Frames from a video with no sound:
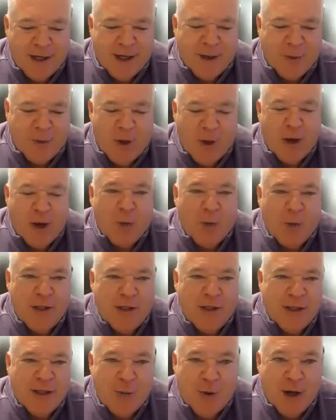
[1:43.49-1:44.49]
And why don't we
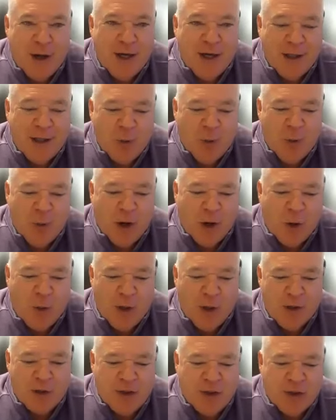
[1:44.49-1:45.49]
dig right into our
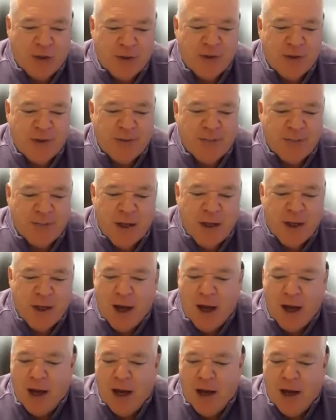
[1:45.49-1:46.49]
questions?
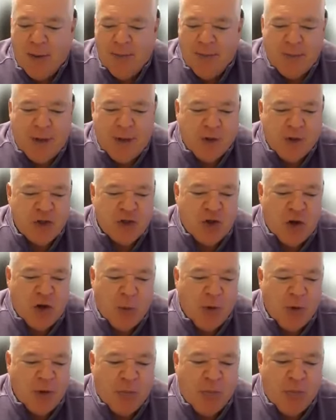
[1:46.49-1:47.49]
Sure. I'll
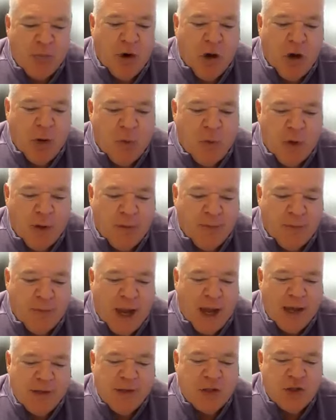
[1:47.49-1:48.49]
start with a broad one.
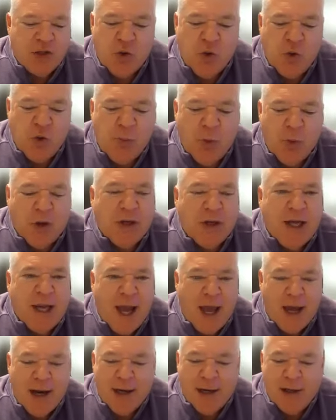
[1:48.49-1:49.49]
As a school board
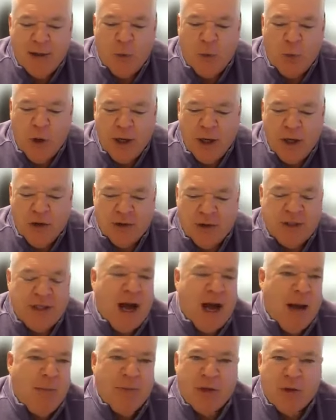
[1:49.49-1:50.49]
candidate, what are your
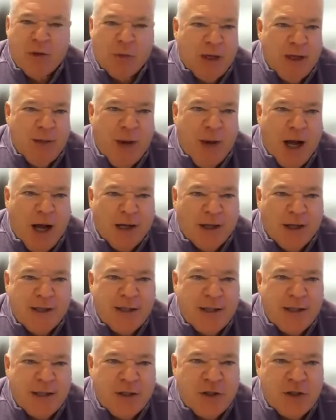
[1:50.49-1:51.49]
top three
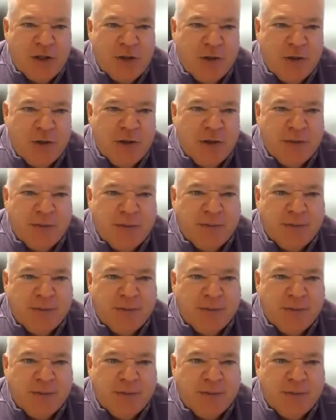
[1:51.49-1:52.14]
policy issues?